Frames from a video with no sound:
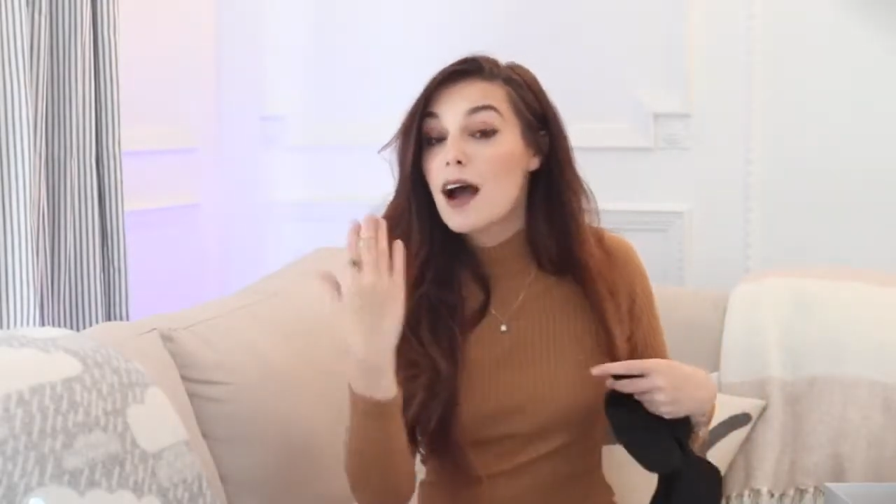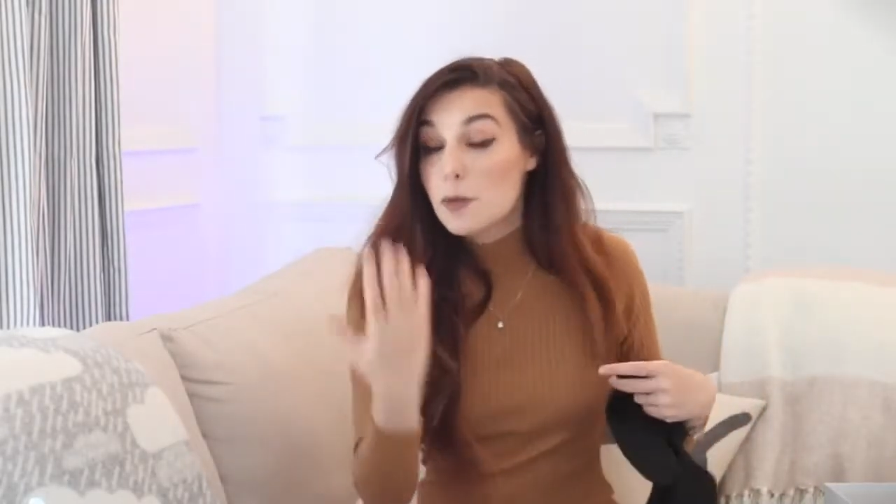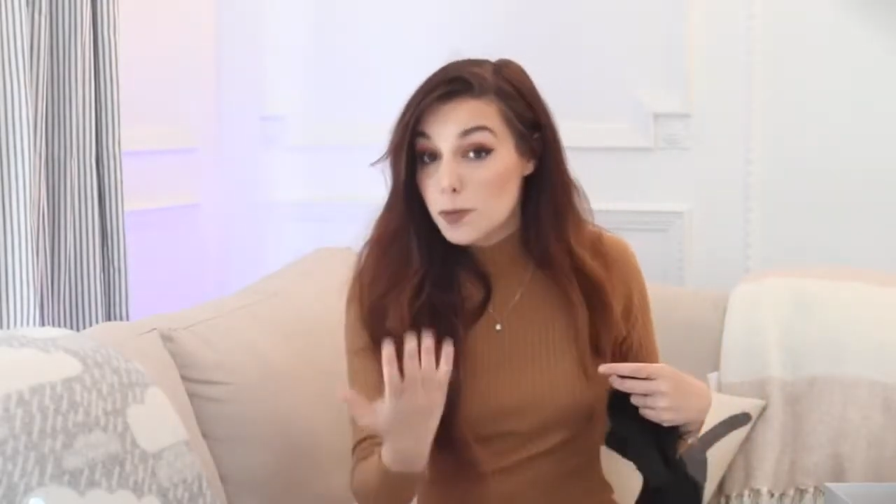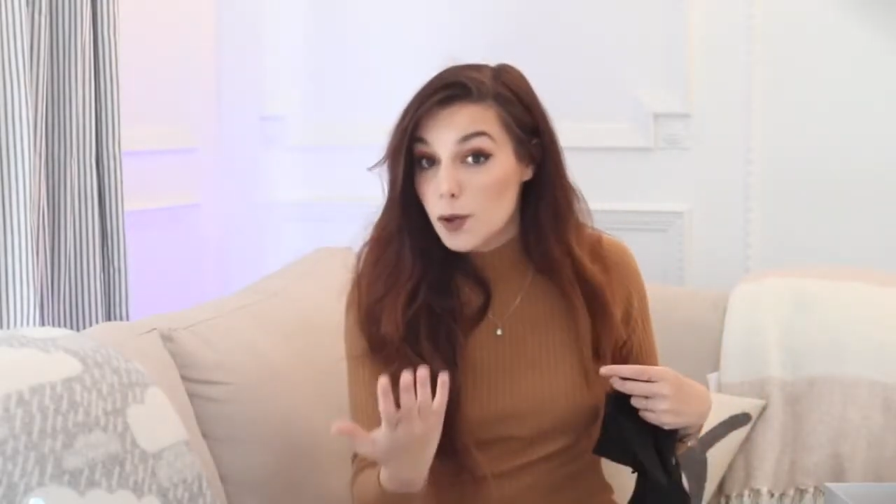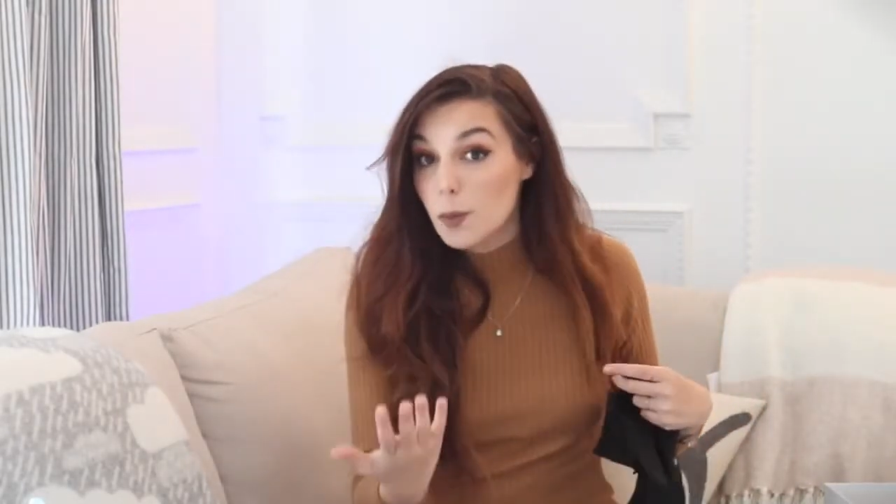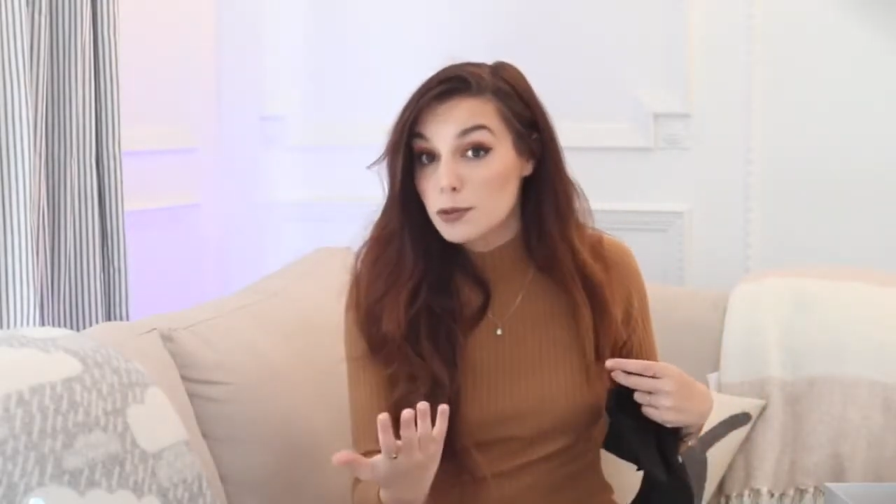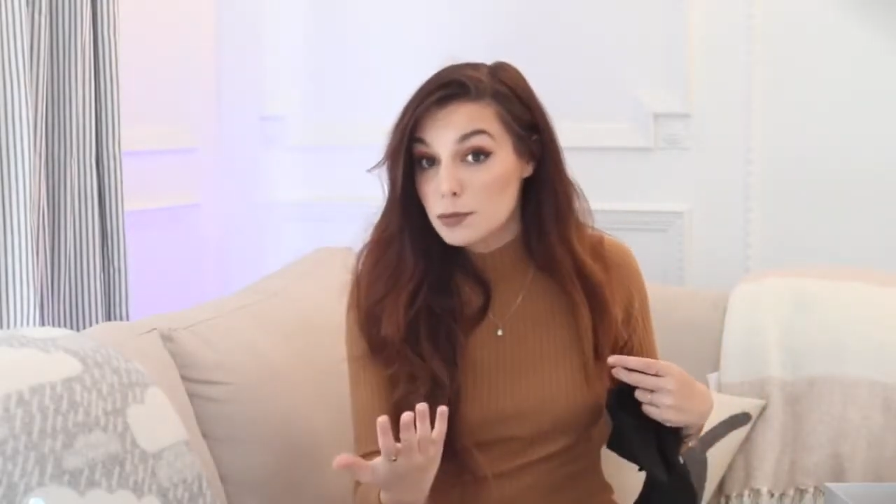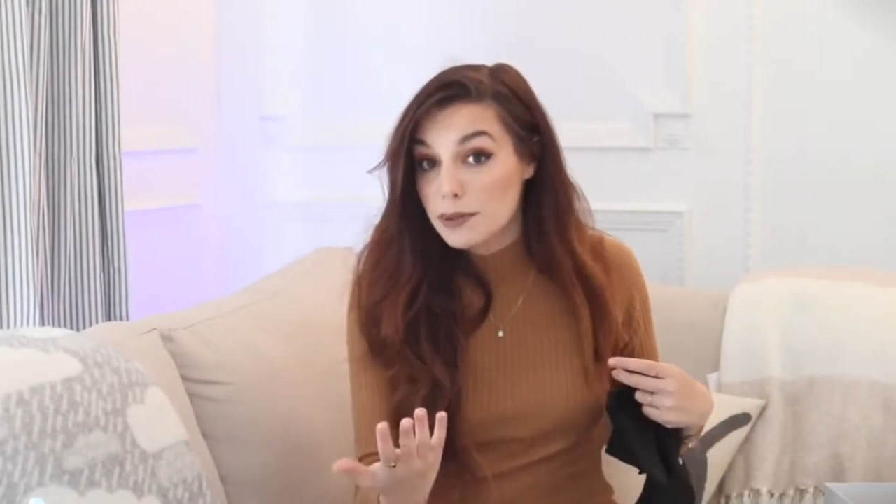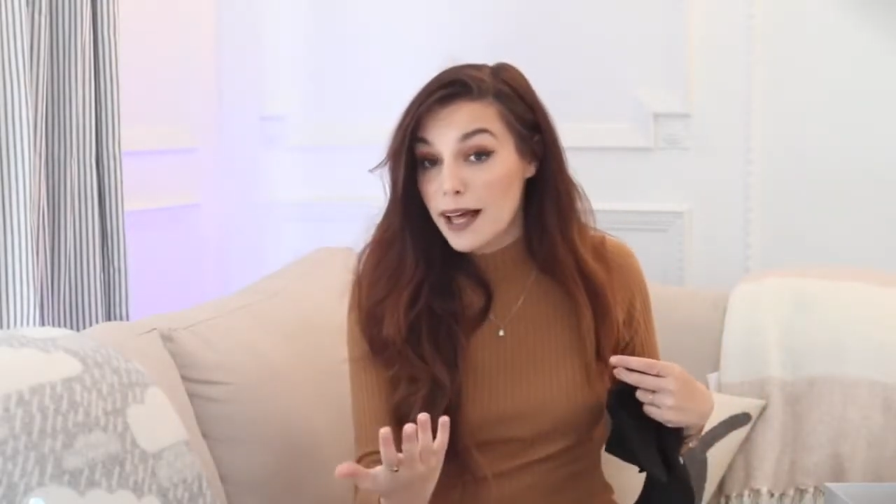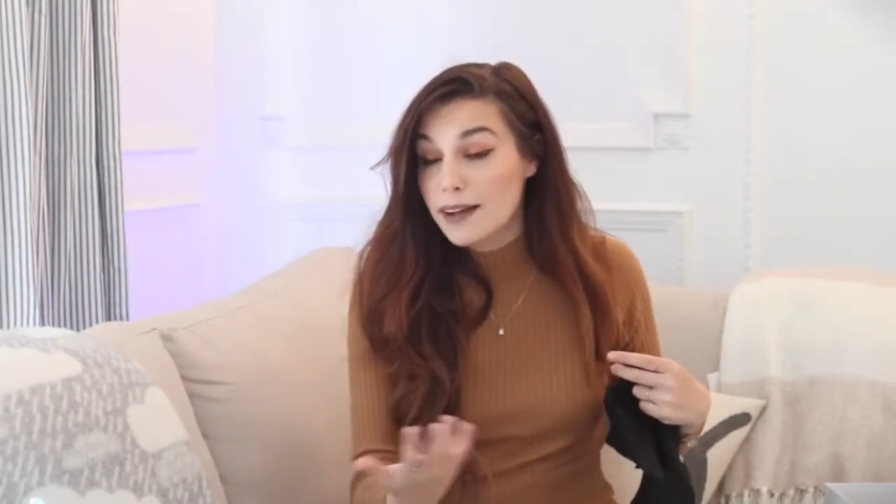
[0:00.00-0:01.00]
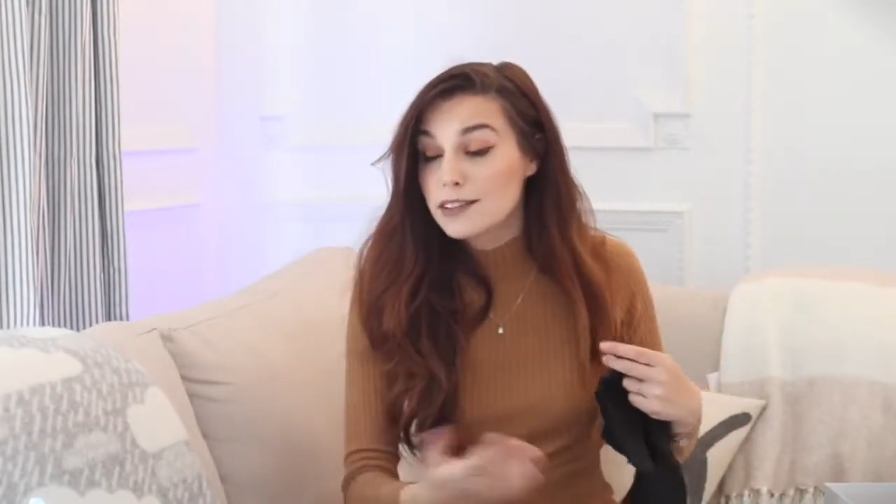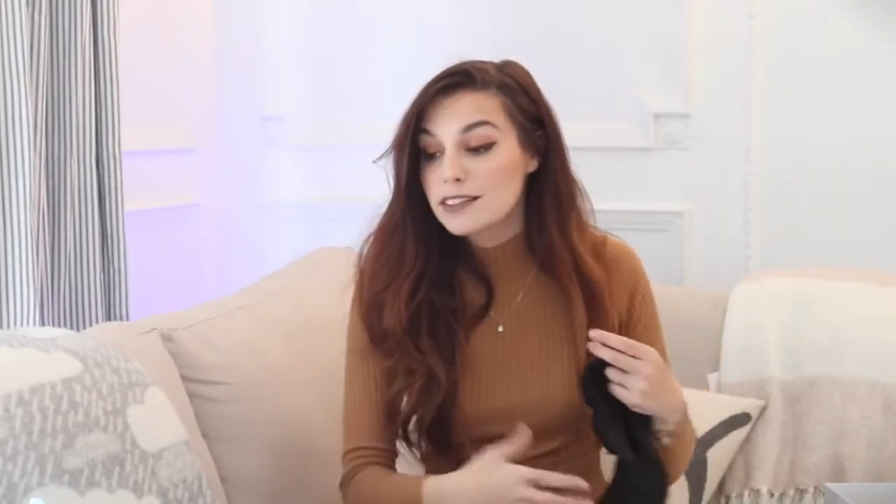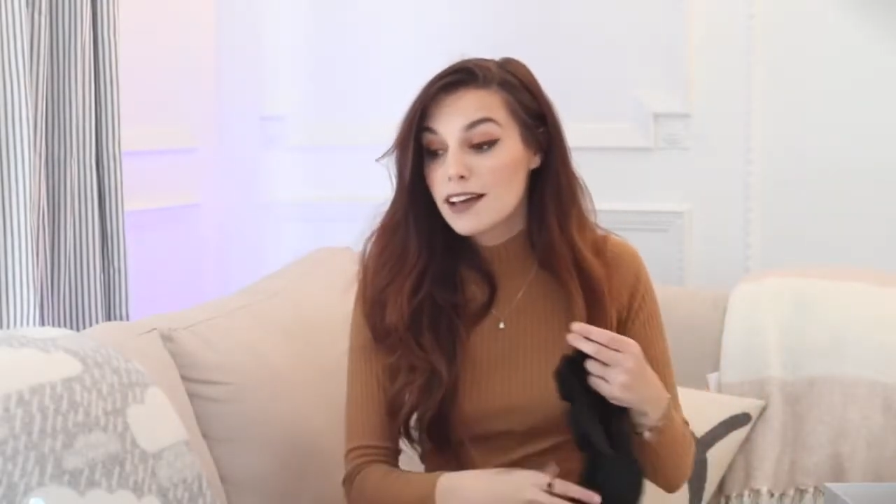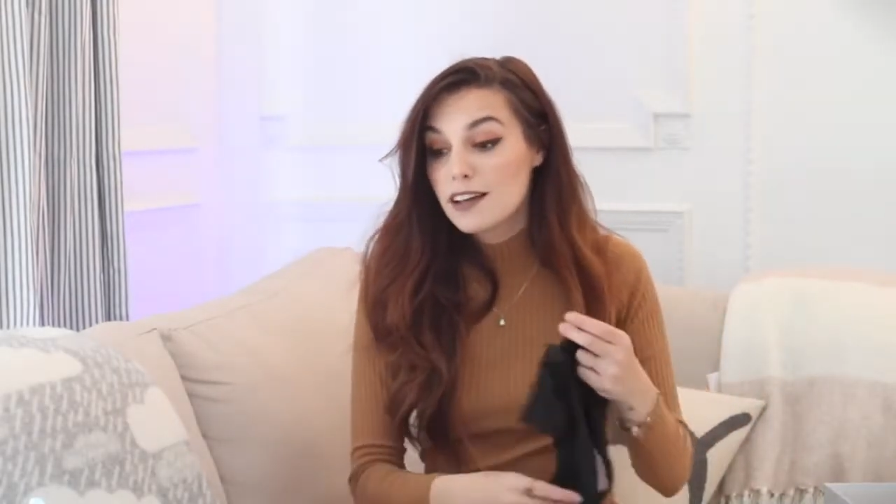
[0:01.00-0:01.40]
a proper blouse.